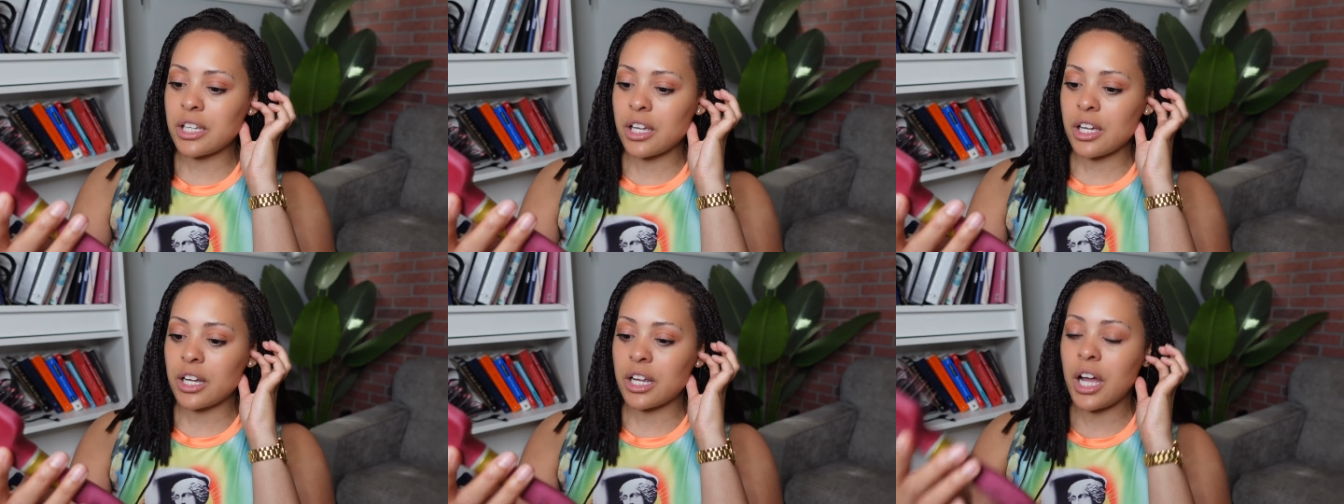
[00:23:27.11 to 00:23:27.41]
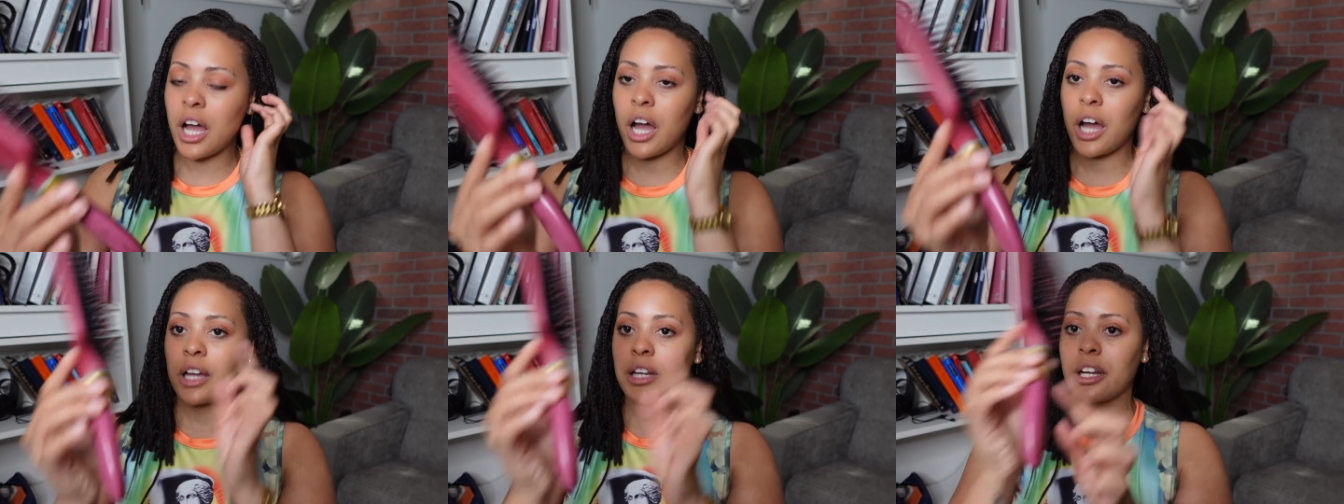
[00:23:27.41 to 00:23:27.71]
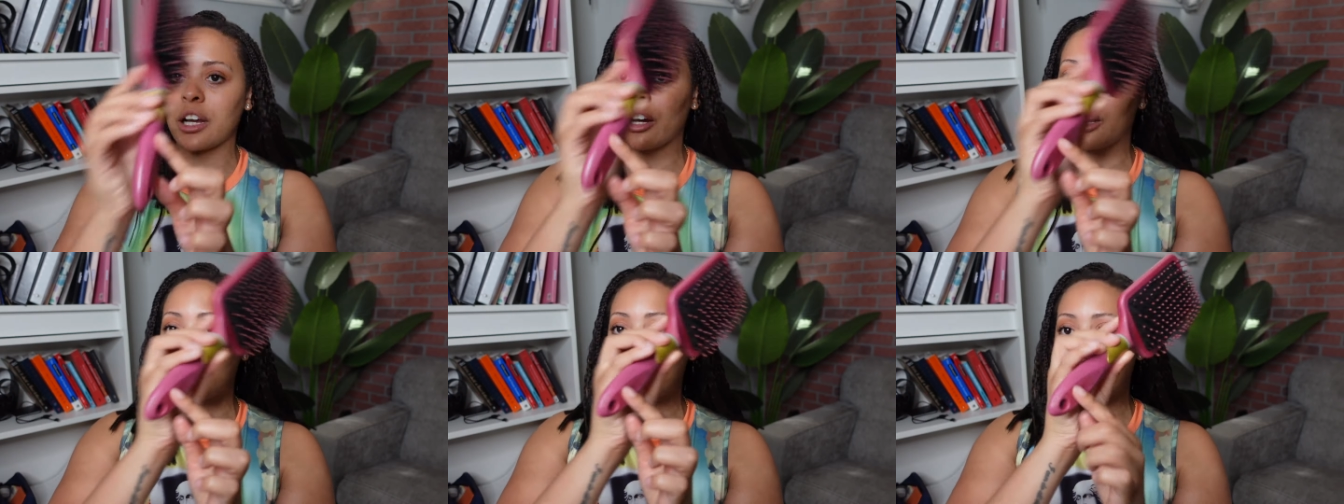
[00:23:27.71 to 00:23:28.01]
a
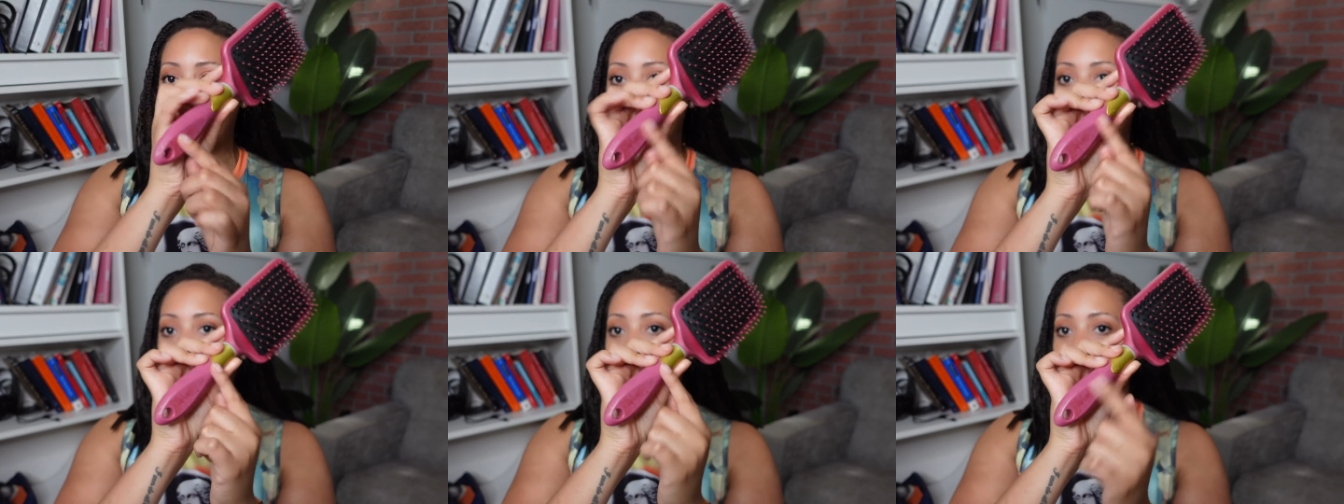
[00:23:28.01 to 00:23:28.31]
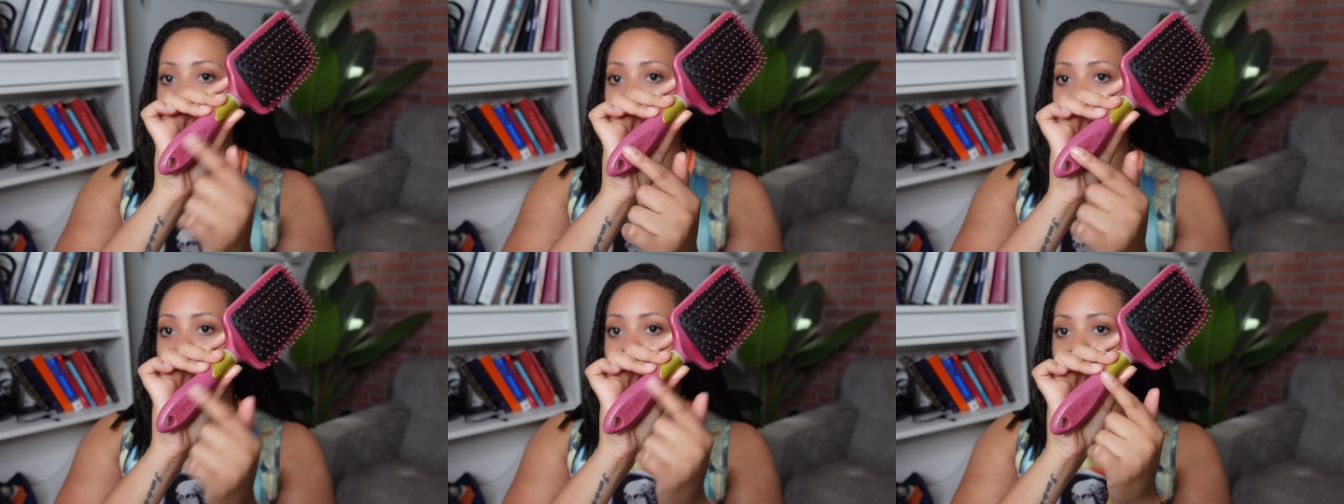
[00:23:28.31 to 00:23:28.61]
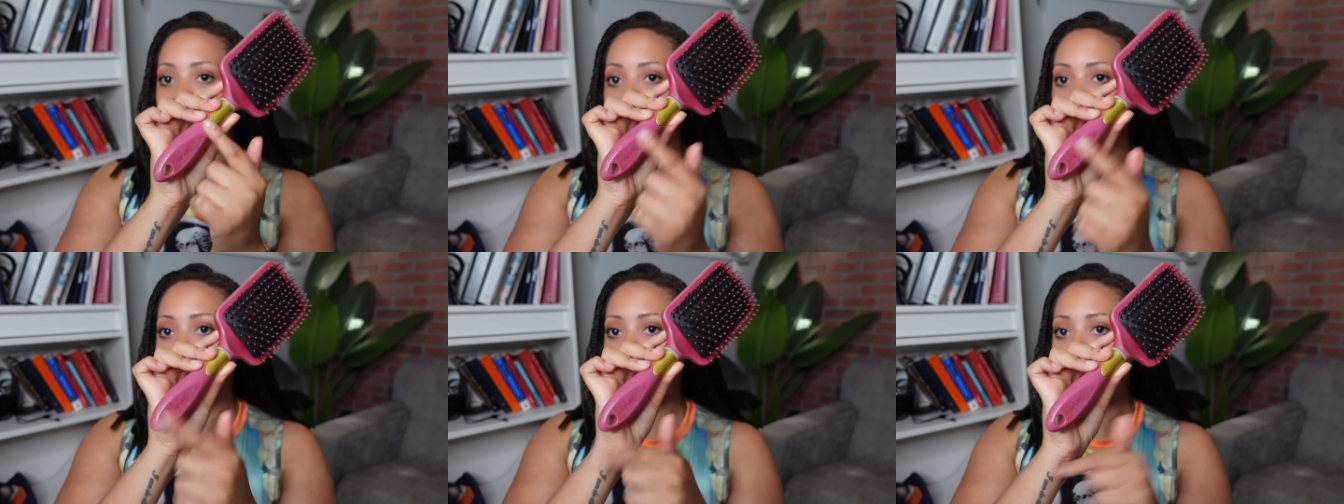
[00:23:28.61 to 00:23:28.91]
Conair, but the
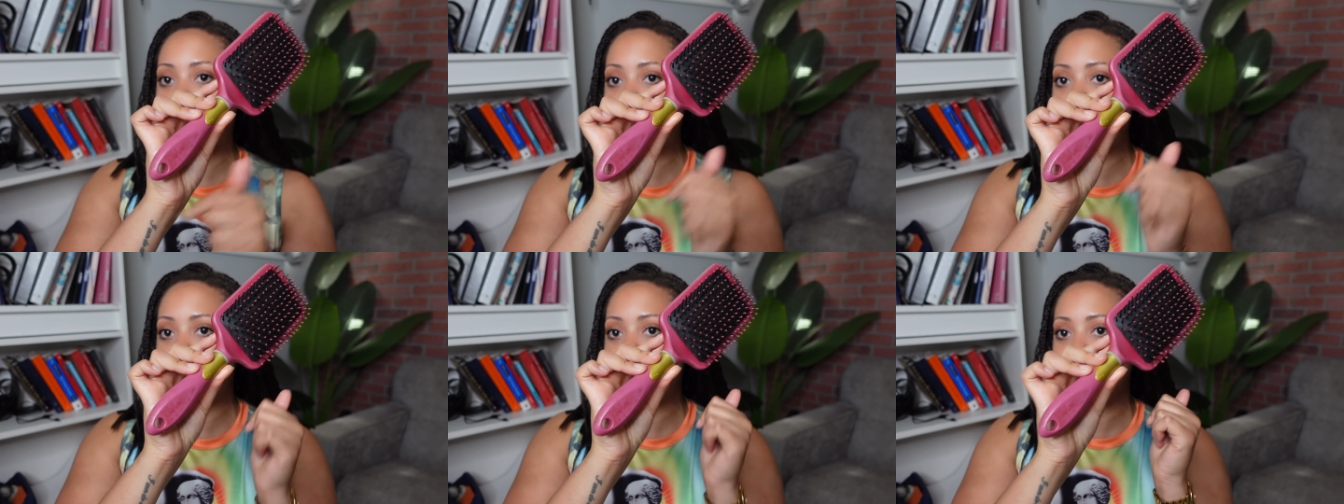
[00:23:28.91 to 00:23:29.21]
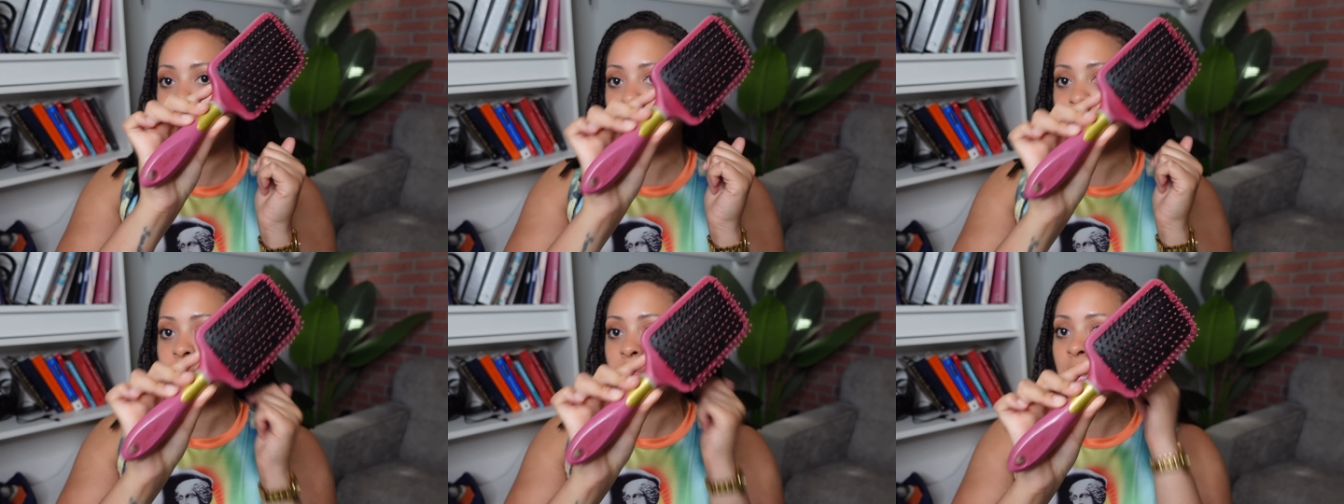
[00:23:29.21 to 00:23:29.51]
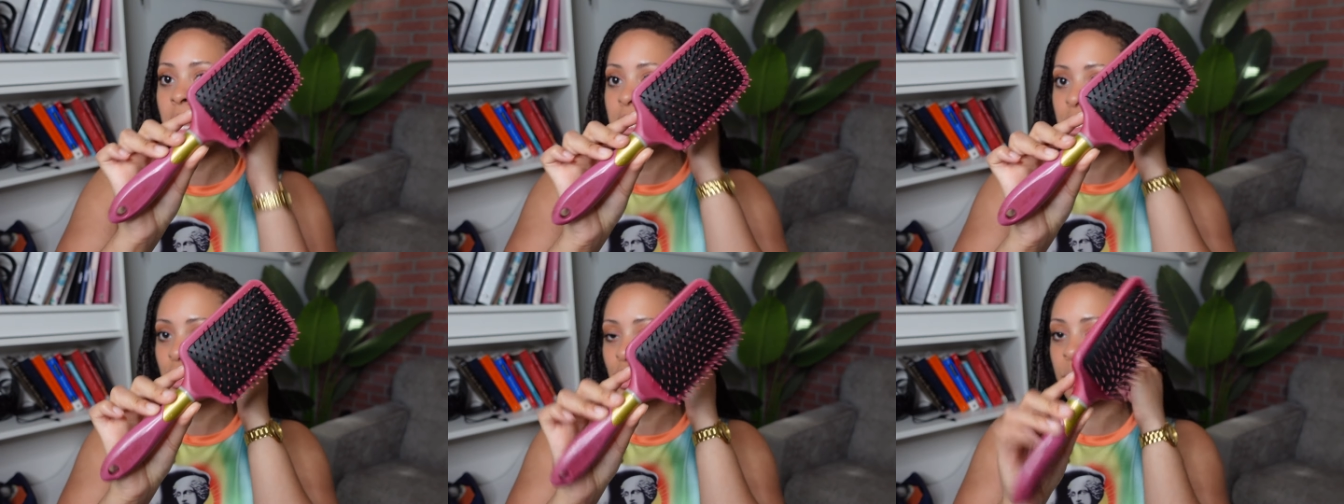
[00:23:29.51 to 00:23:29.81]
name
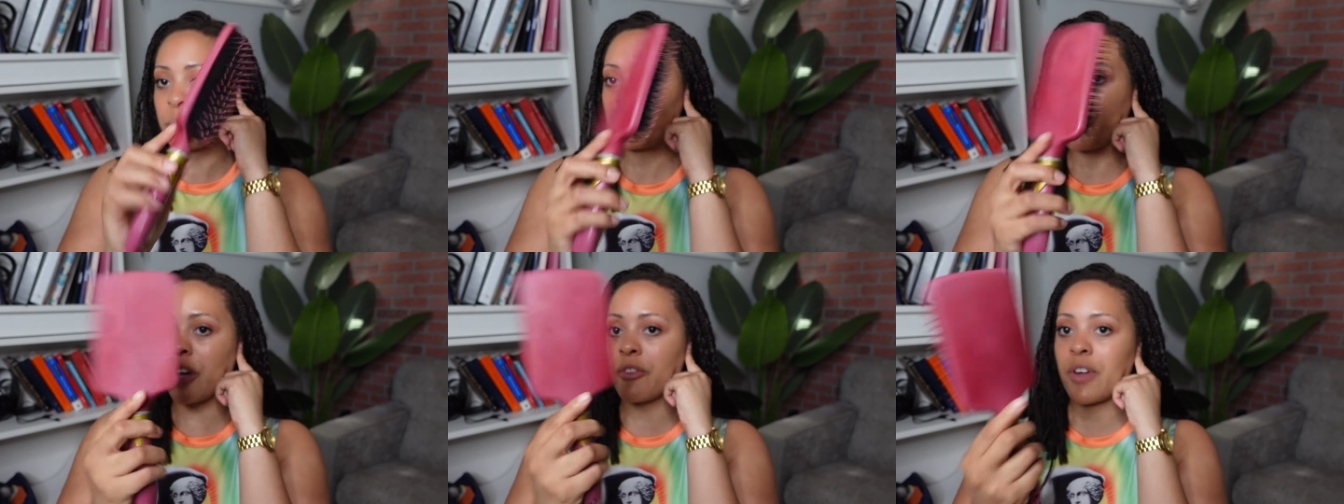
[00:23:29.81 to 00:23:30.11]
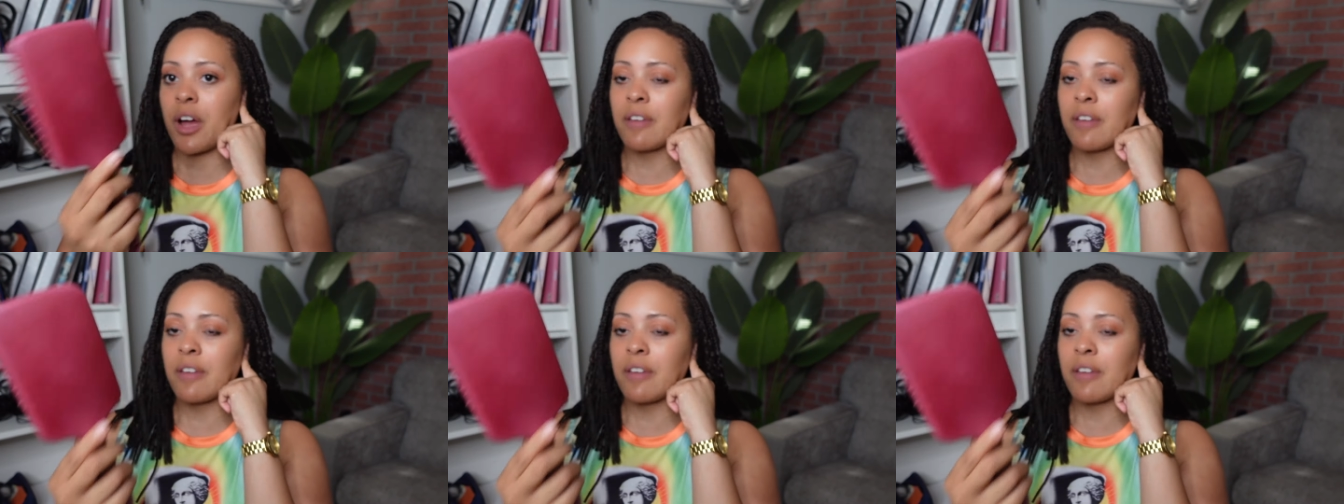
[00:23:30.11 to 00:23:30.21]
got stripped off.